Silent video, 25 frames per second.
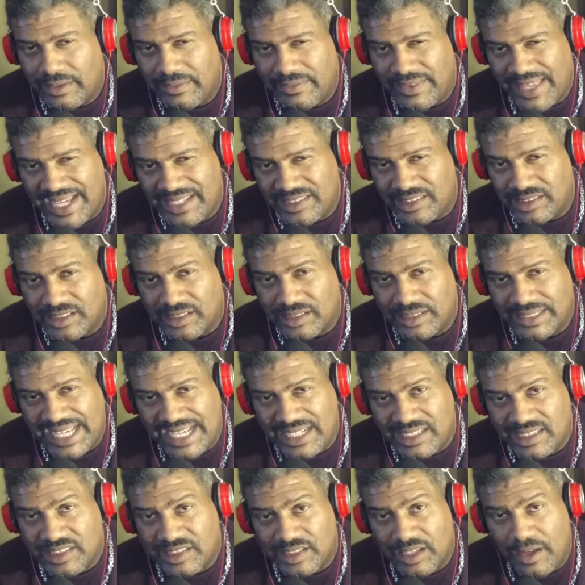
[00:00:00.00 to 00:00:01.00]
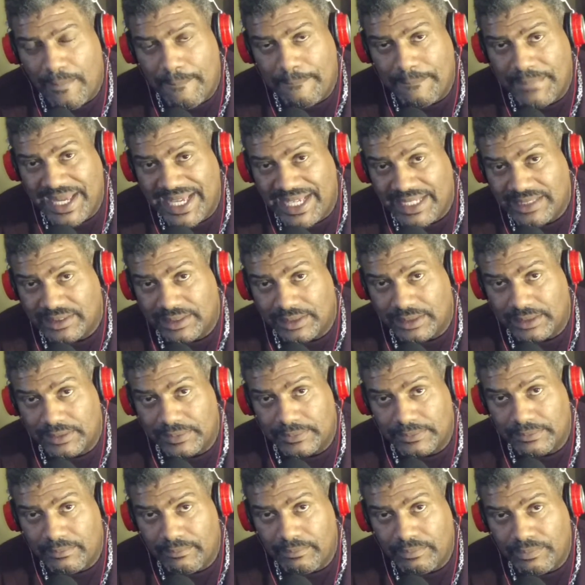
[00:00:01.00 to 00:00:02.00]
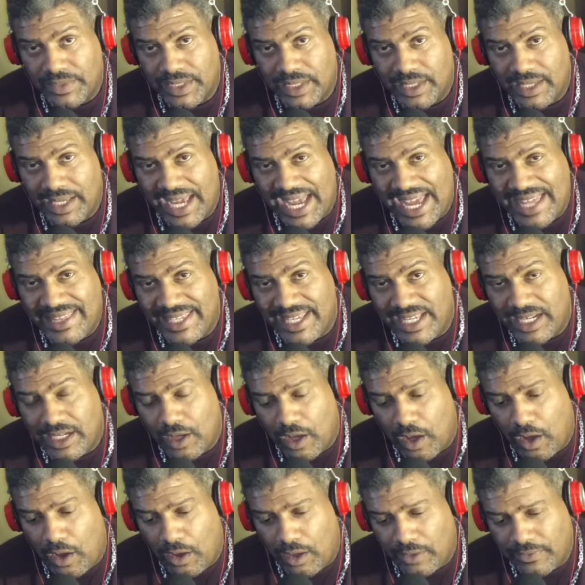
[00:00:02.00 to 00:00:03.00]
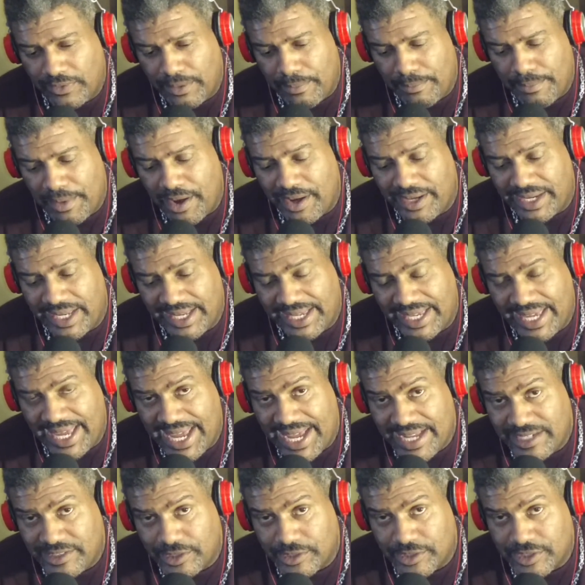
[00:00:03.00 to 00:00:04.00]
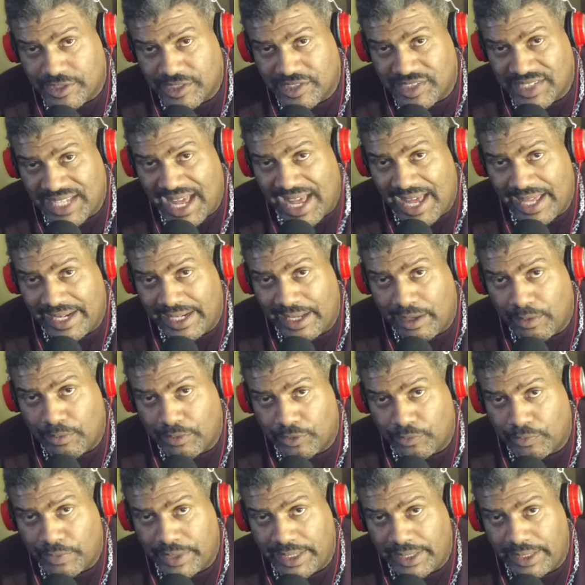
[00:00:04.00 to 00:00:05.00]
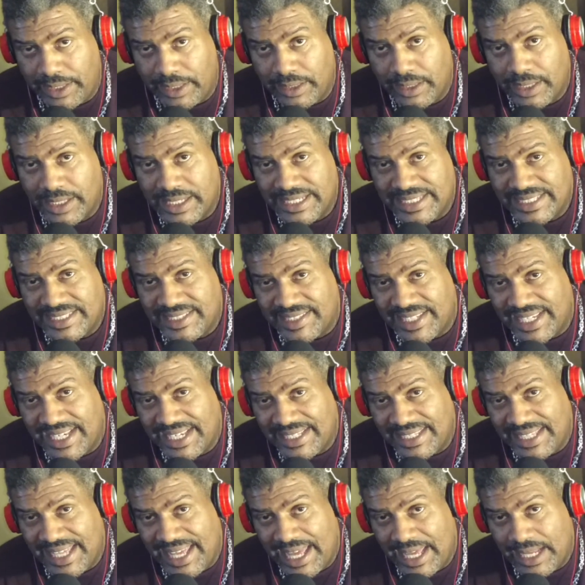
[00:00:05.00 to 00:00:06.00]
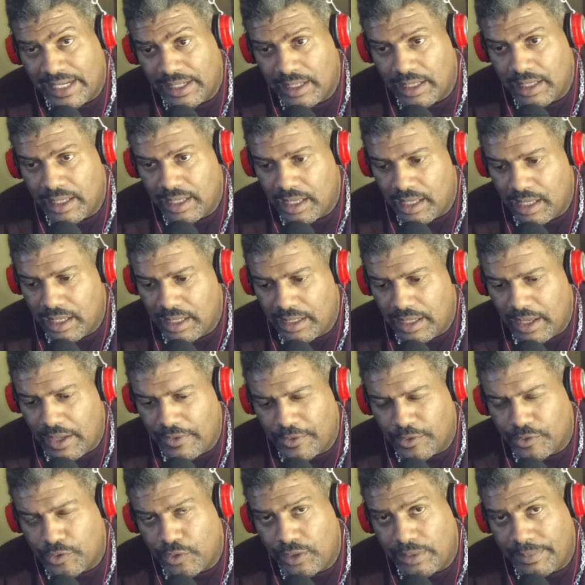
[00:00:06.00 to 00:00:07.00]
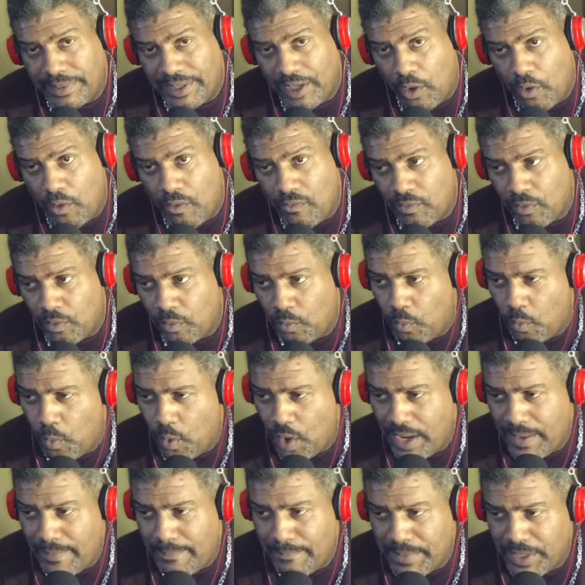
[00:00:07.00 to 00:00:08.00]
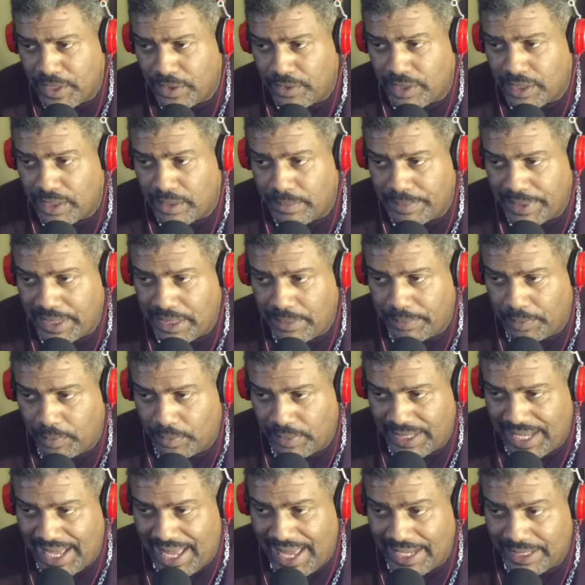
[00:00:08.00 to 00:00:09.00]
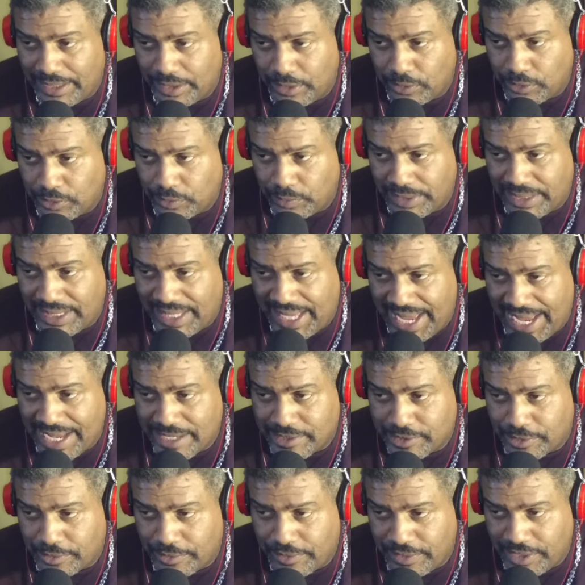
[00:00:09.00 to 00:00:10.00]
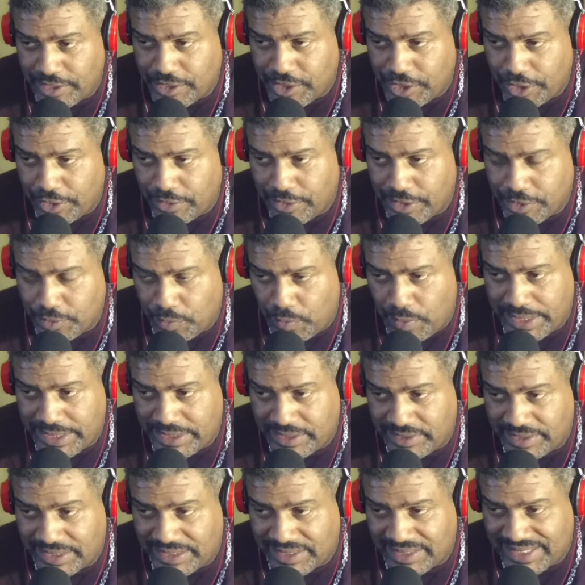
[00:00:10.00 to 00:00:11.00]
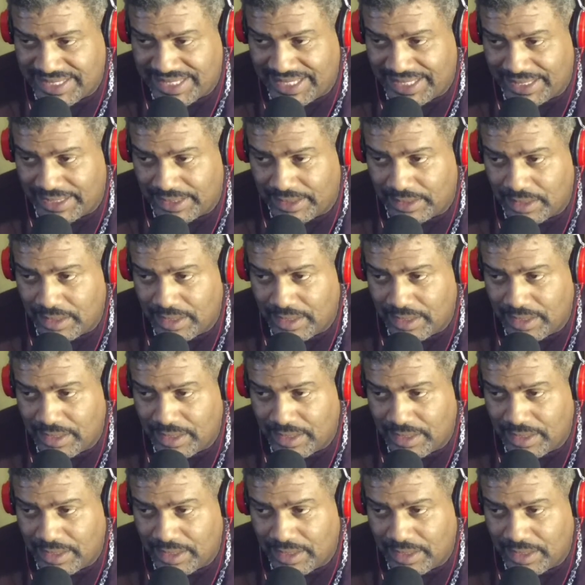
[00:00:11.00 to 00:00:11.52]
That's amazing. And then the American Cancer Society, I was reading, said that there's going to be over 1 million people diagnosed with cancer this year in 2016.